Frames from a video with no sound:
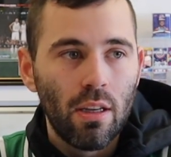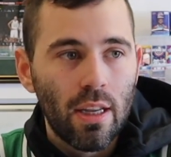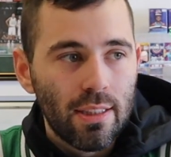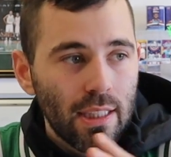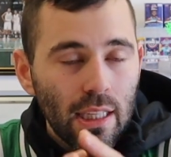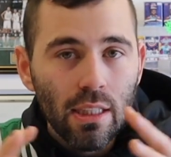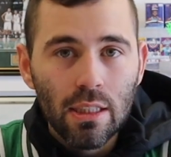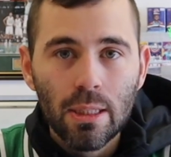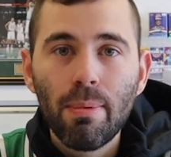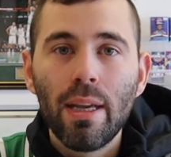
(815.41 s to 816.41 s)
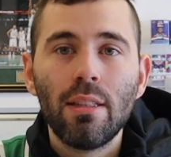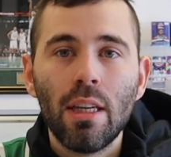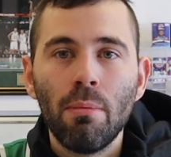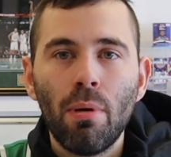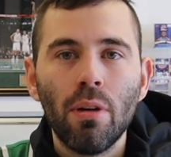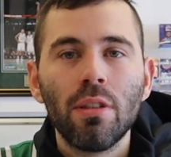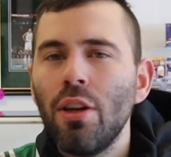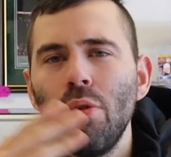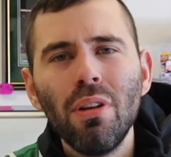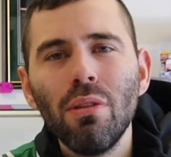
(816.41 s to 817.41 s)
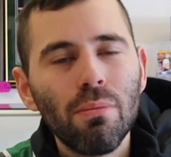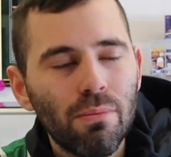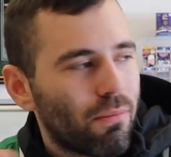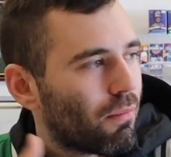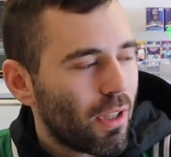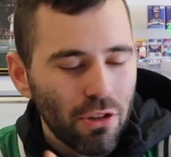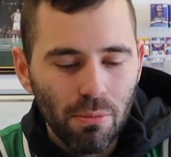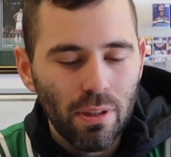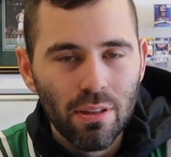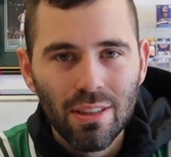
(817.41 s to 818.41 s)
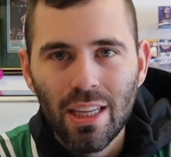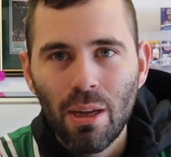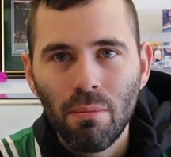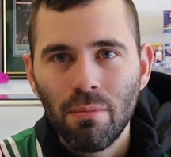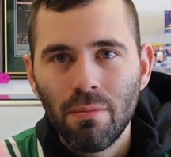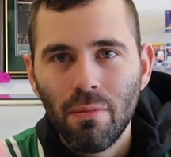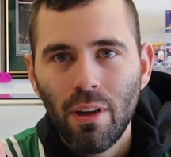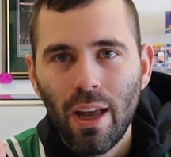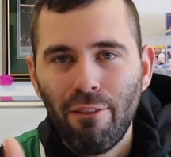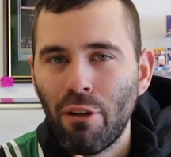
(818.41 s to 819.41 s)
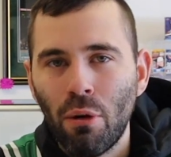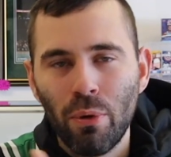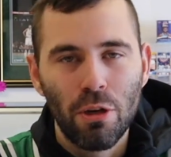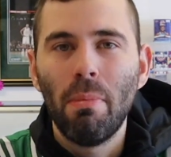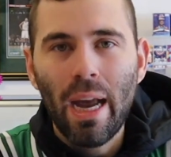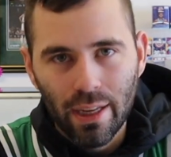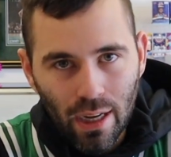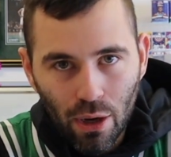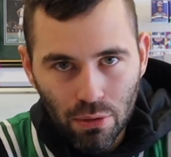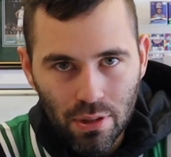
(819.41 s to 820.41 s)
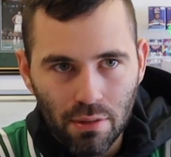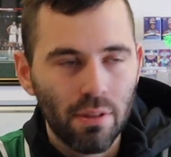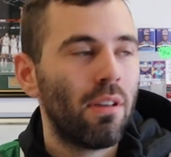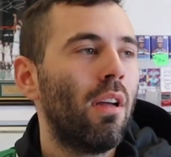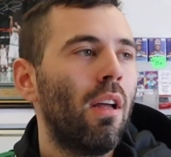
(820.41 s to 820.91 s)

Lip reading: Seeing the space in person, and this could be the same for when you're buying a house even.